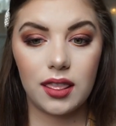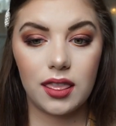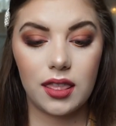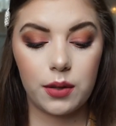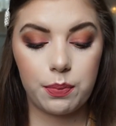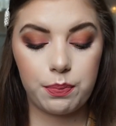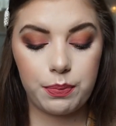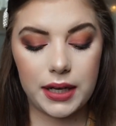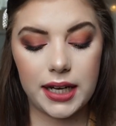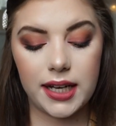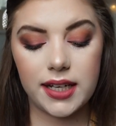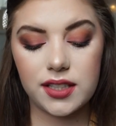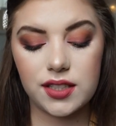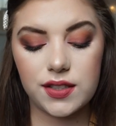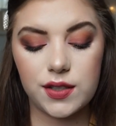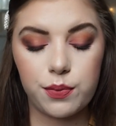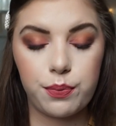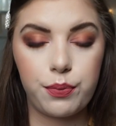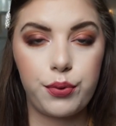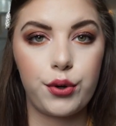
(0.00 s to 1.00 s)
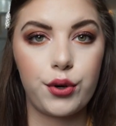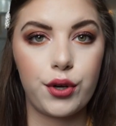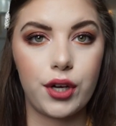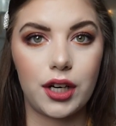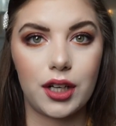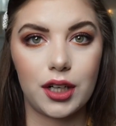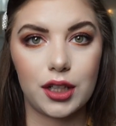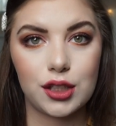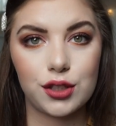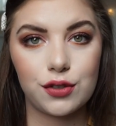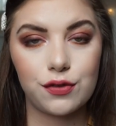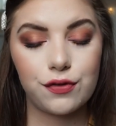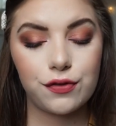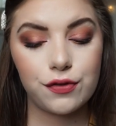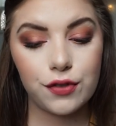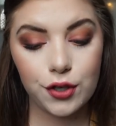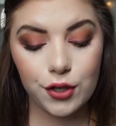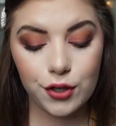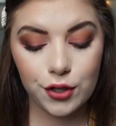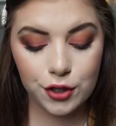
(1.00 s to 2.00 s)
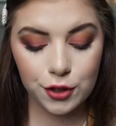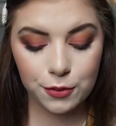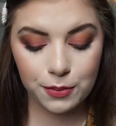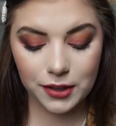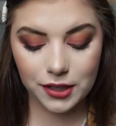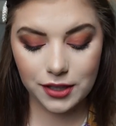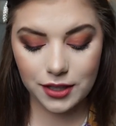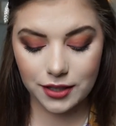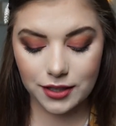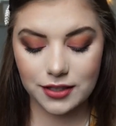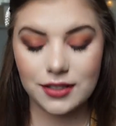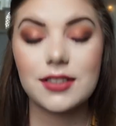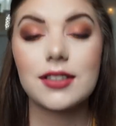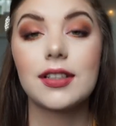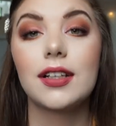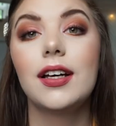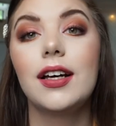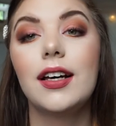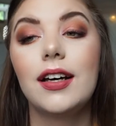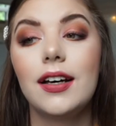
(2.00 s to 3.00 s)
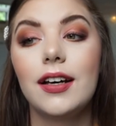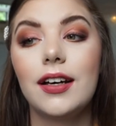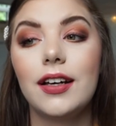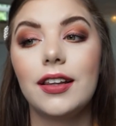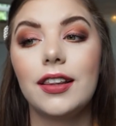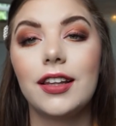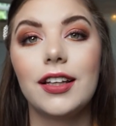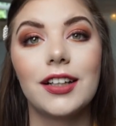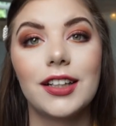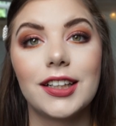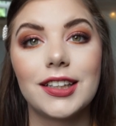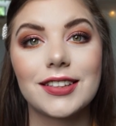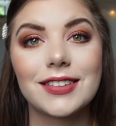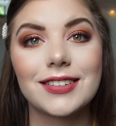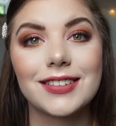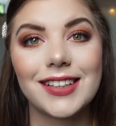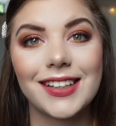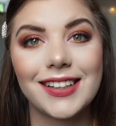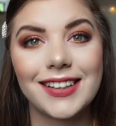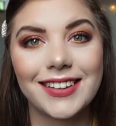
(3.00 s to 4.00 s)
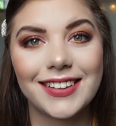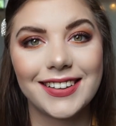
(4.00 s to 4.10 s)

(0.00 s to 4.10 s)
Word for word: the base products first because they're less.